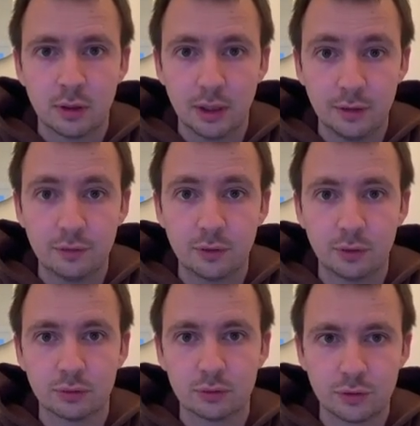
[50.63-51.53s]
if you
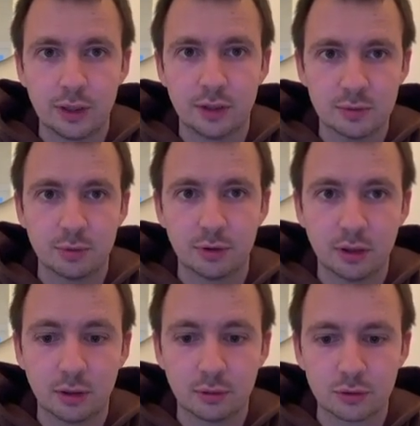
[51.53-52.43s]
want to try this
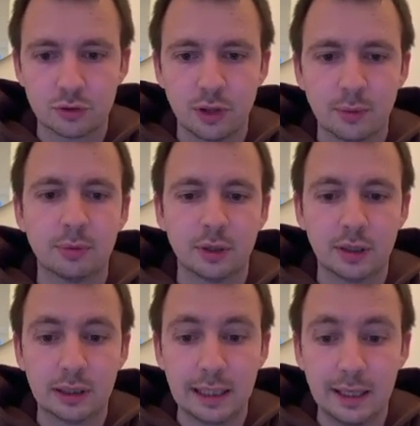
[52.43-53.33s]
particular trap,
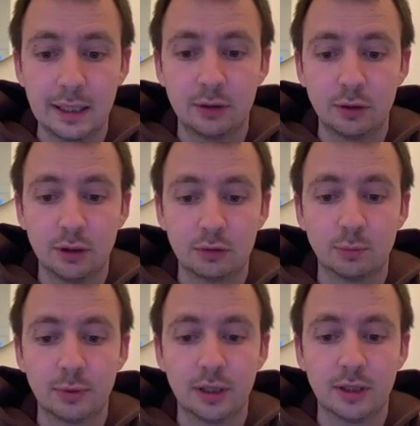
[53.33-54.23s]
you need to
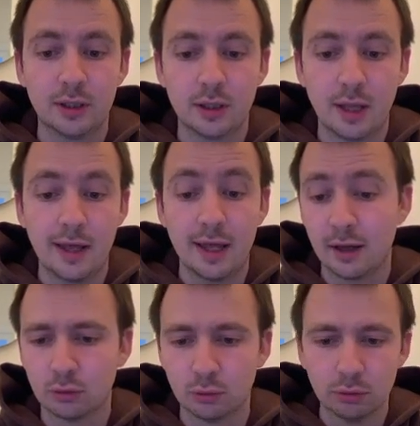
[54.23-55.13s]
play the
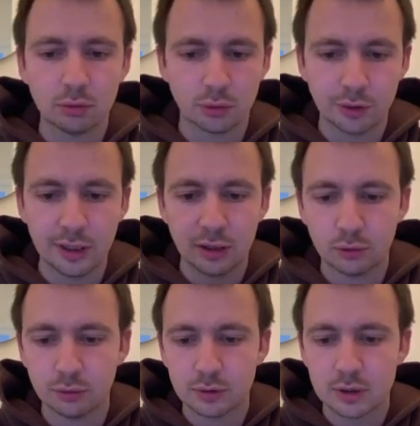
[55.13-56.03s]

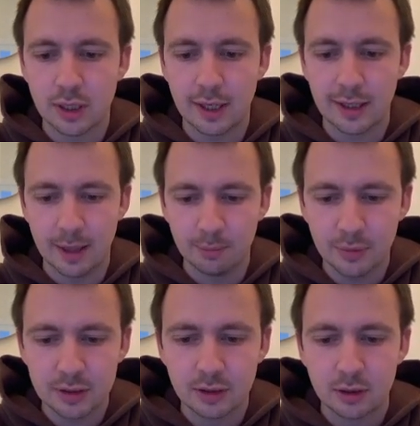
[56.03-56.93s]
Englund
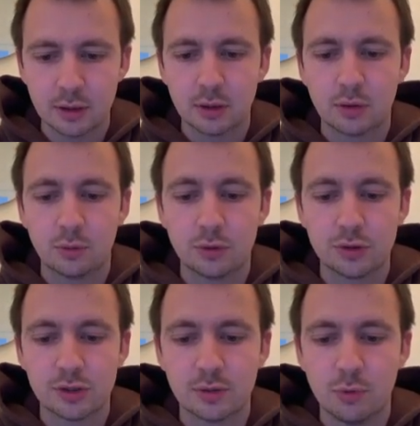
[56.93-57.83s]
Gambit, which
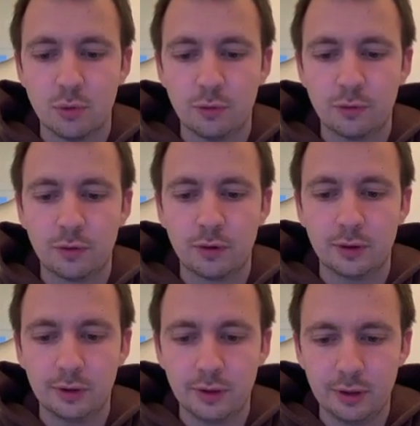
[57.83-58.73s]
is the move
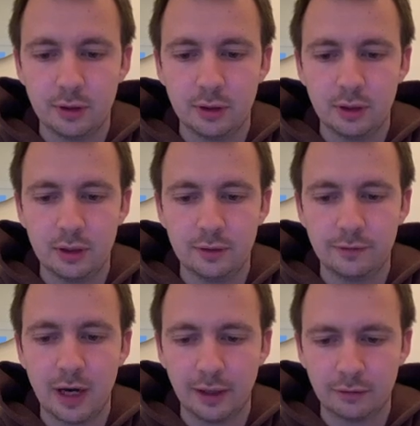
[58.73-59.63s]

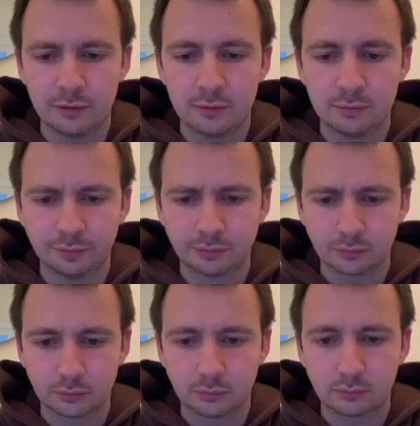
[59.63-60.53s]
e5.
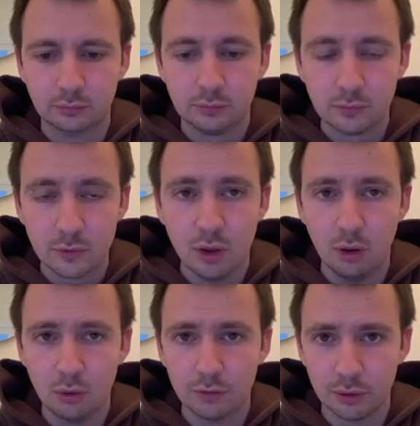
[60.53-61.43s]

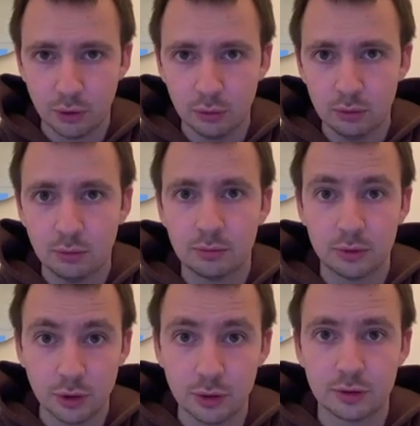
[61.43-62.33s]
Overall,
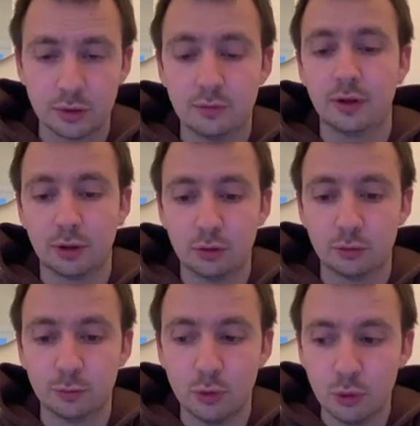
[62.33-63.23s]
not a very
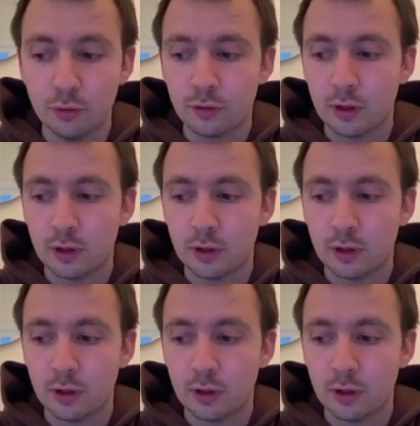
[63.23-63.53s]
good move,